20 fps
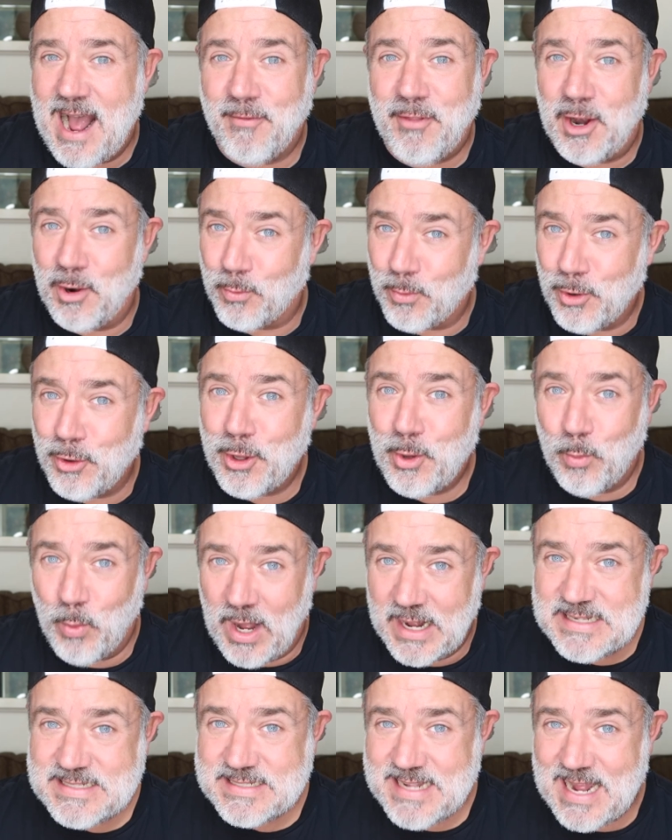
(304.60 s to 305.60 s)
out that it really
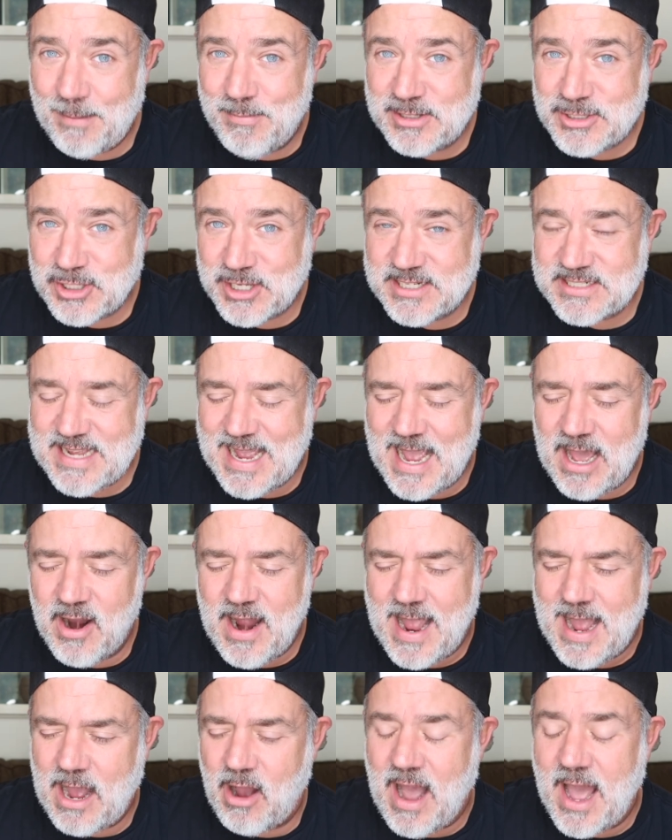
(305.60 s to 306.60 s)
was them that took it down.
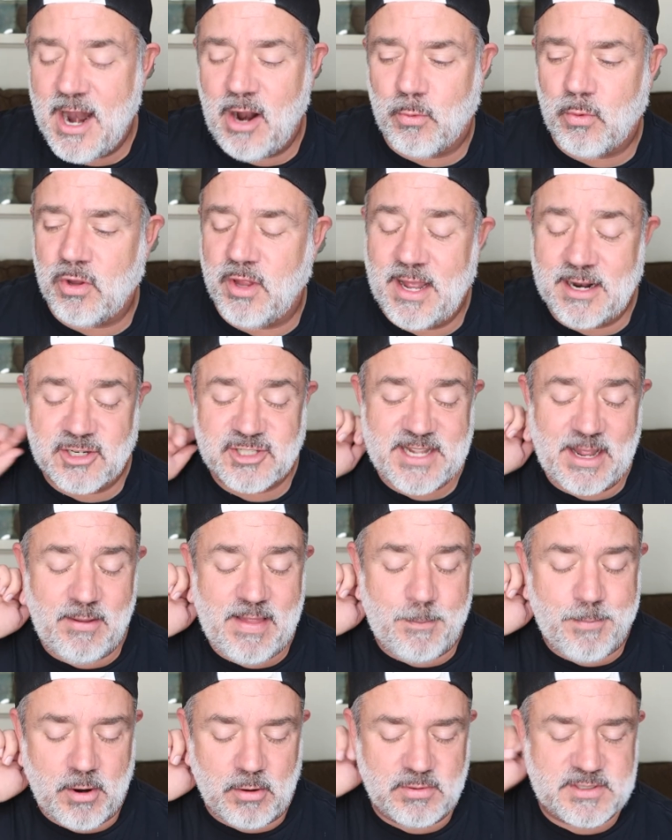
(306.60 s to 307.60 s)
How? I don't really understand.
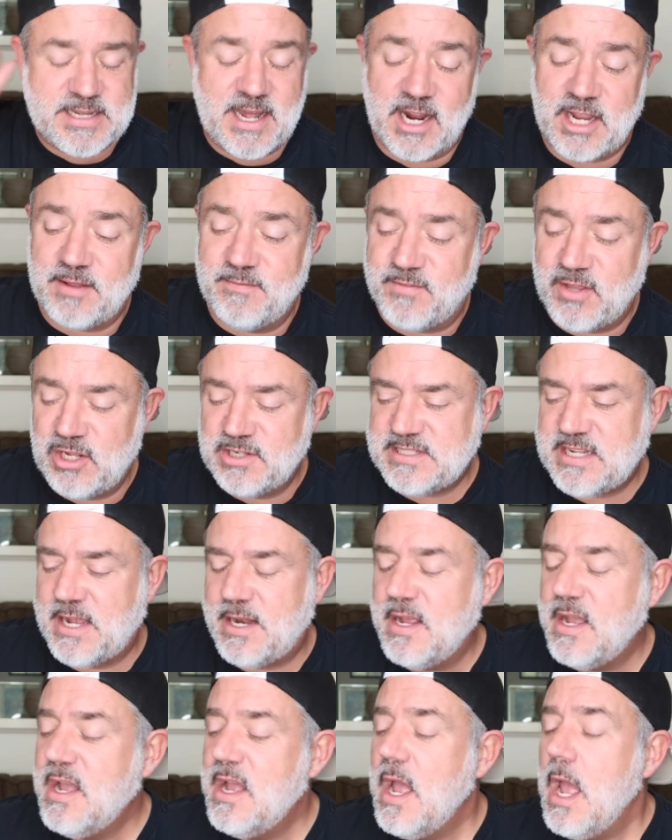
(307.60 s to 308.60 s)
That part was kind of confusing.